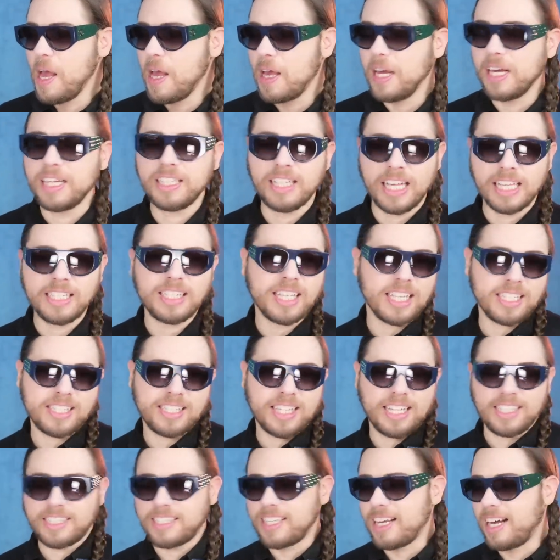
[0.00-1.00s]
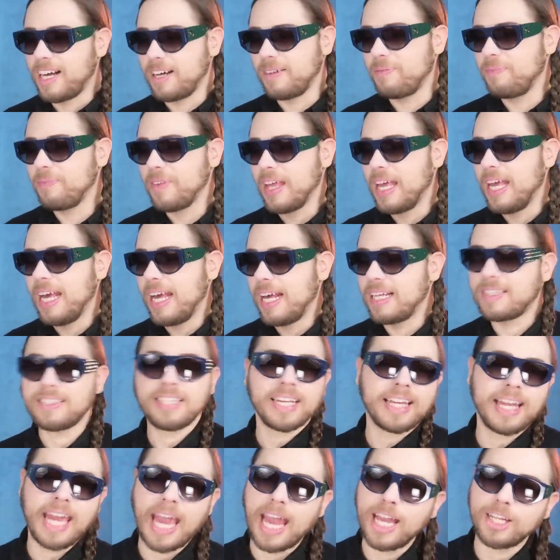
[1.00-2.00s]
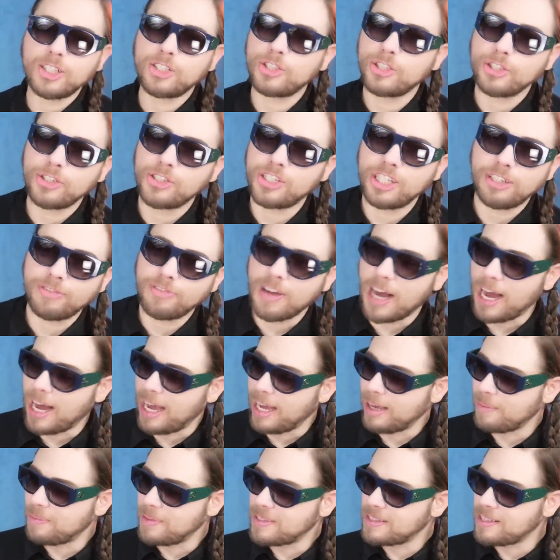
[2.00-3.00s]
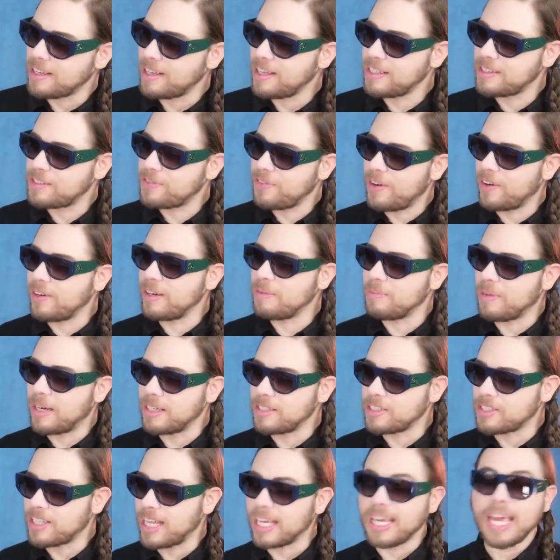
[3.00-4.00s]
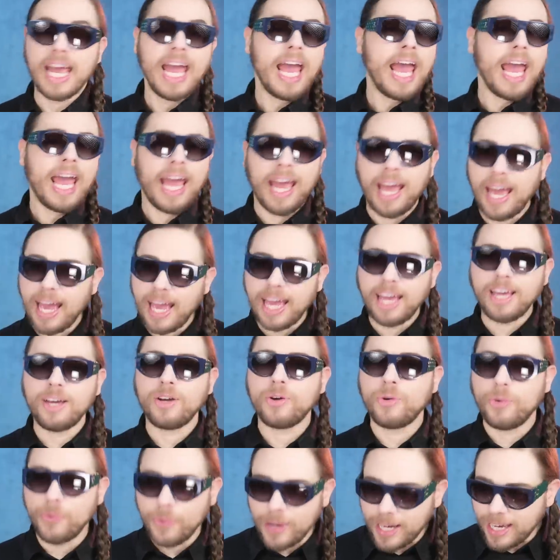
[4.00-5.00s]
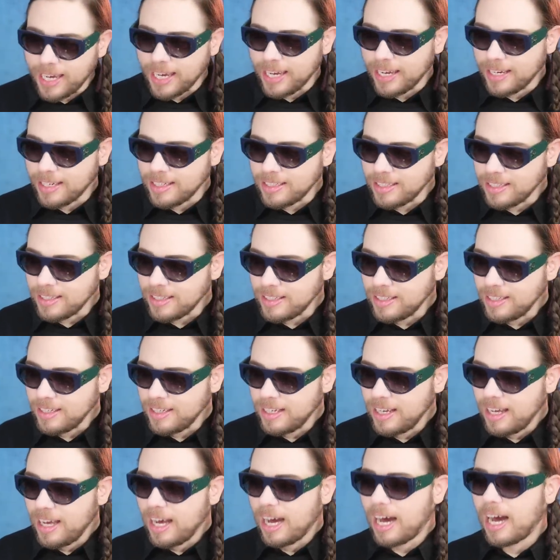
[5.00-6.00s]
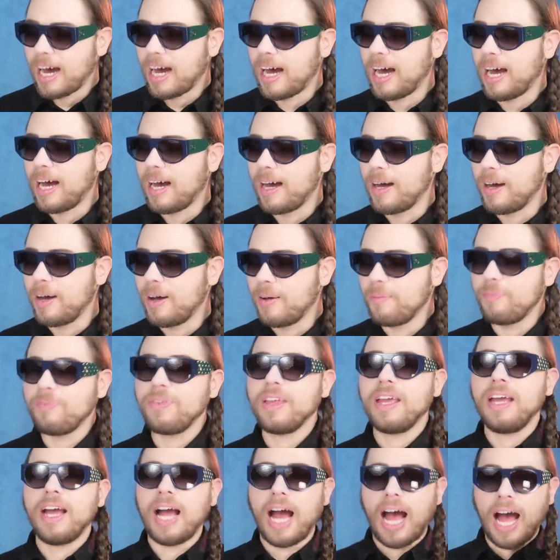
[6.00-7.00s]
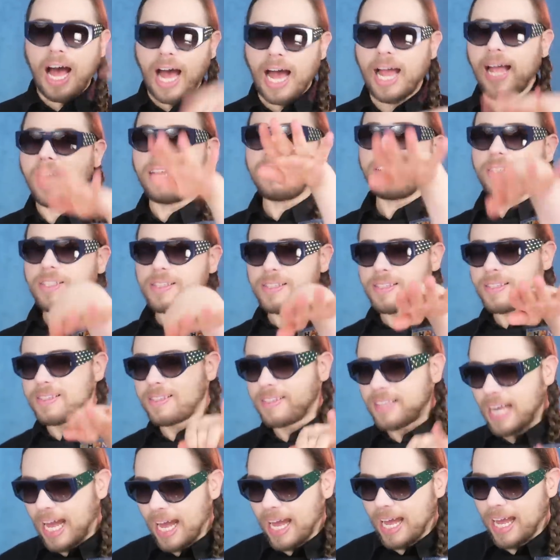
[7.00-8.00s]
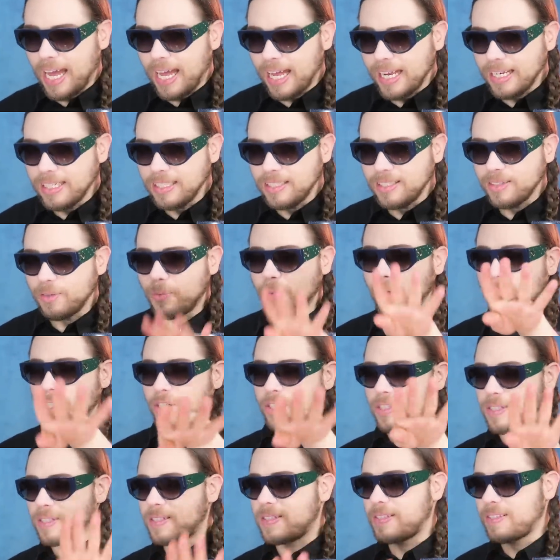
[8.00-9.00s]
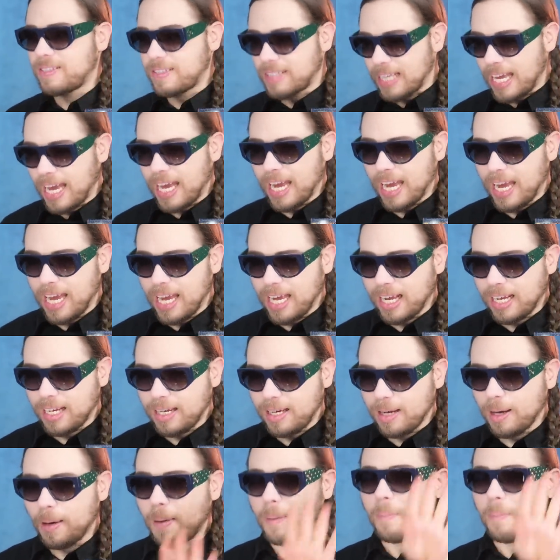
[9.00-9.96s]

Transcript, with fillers: It's a gay zhuzhi vibe. It's very much like, hey queen, I understand what you're saying,